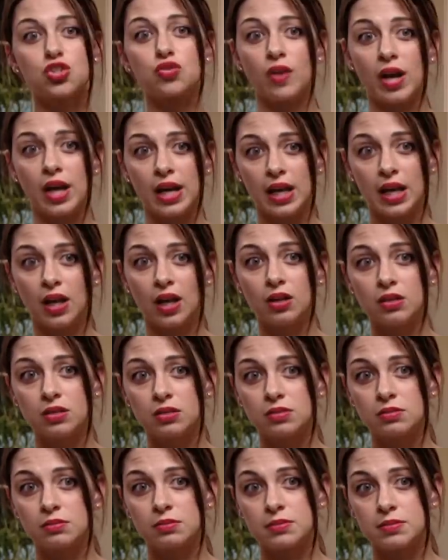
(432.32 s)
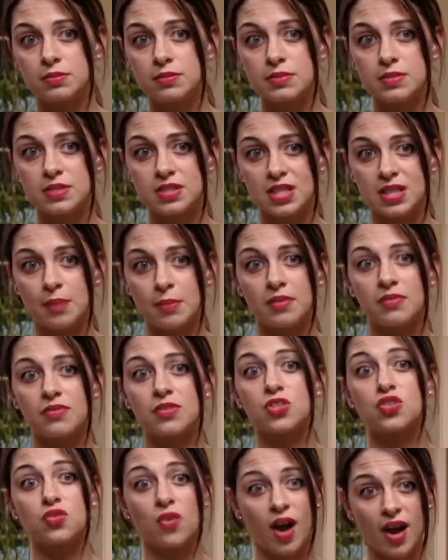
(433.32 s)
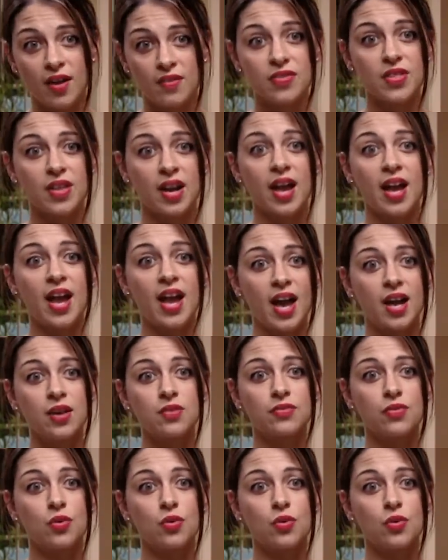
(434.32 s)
draining some of the drive that I had